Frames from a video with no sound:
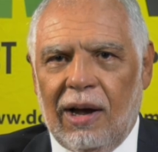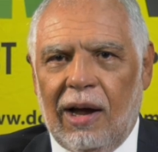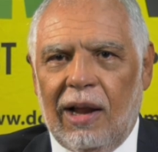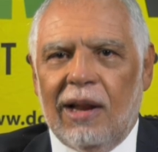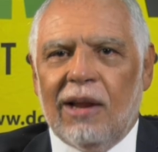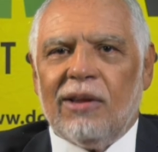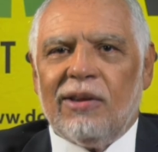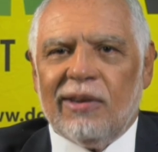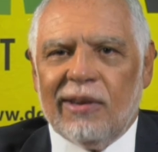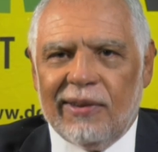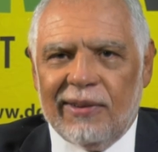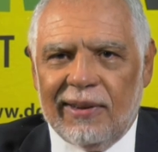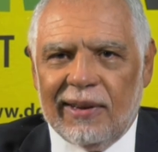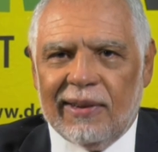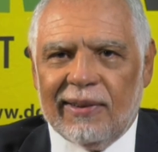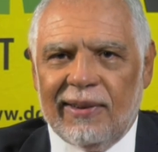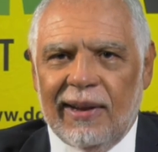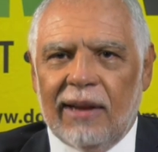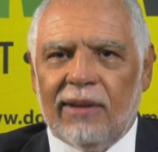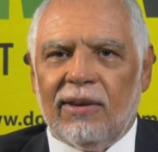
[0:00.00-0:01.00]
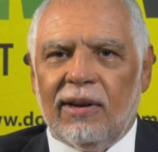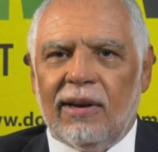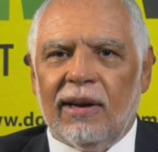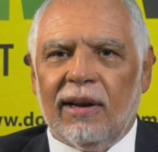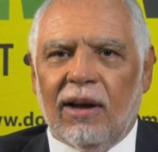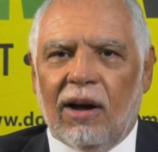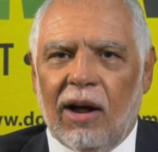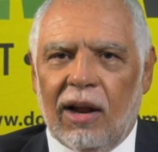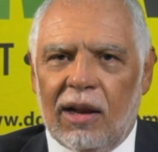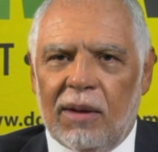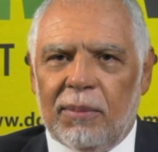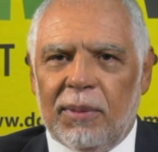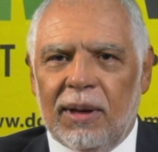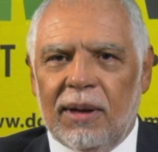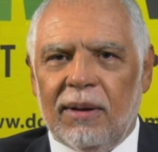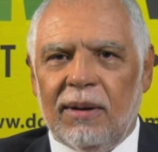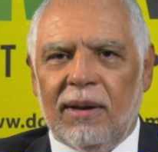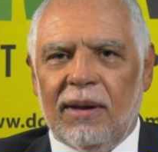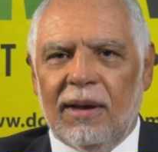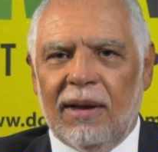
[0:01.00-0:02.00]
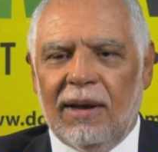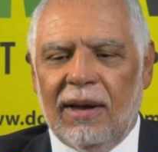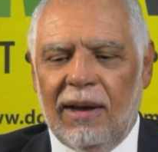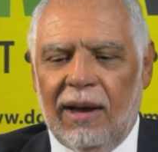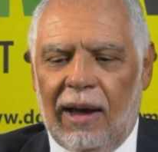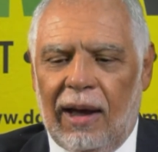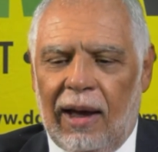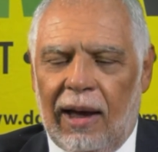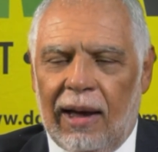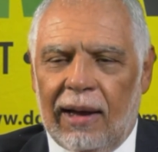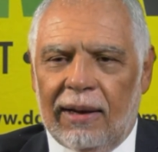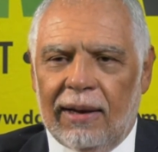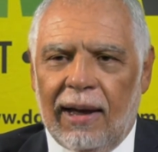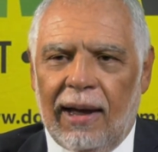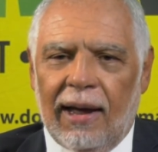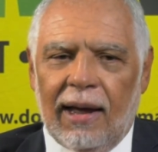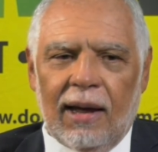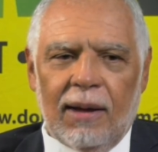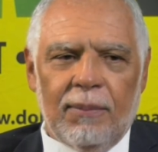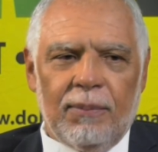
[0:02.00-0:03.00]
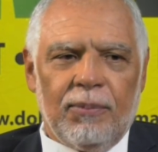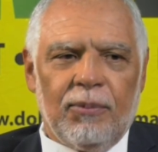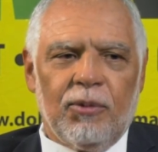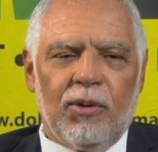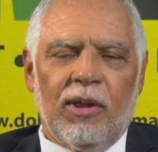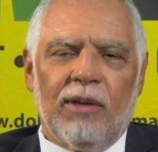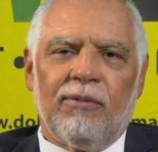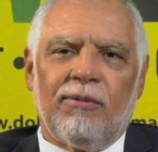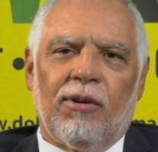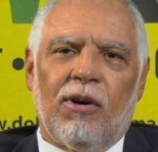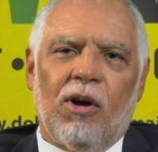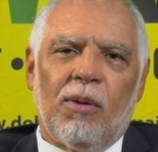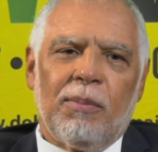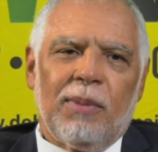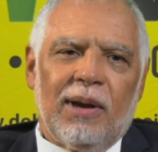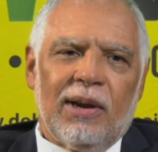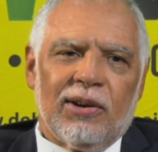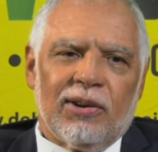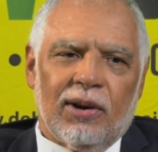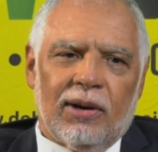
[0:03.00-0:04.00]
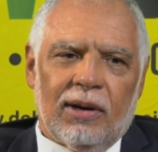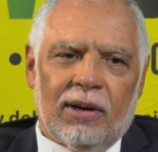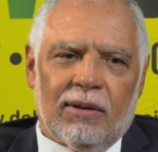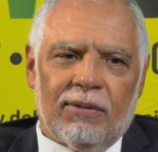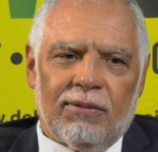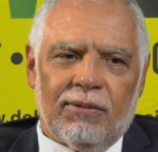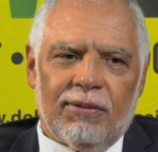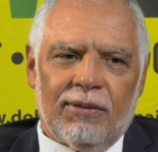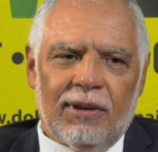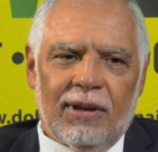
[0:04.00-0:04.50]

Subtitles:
a logistics-centered economy, and with the formation of,